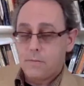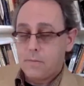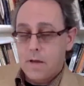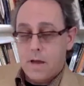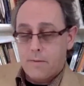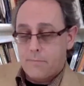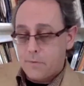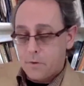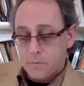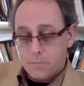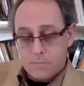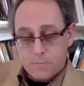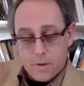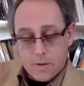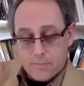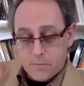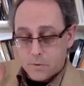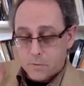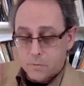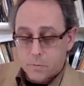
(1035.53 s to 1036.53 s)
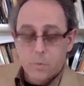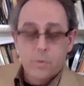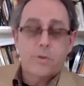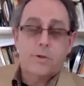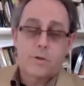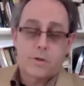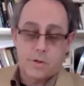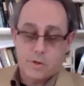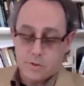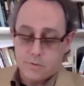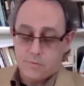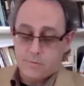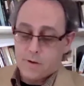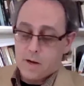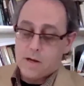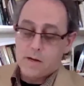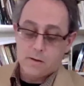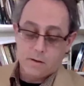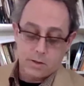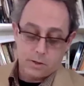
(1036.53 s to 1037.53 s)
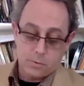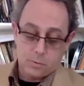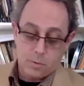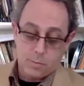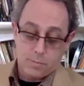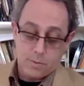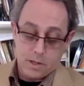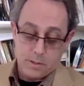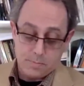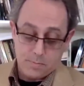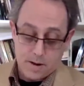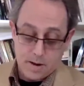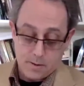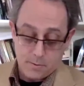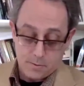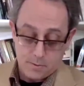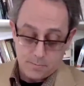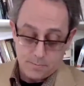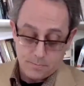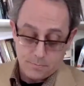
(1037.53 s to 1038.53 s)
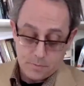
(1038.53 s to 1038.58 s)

if you're ruthless, violence will beat power.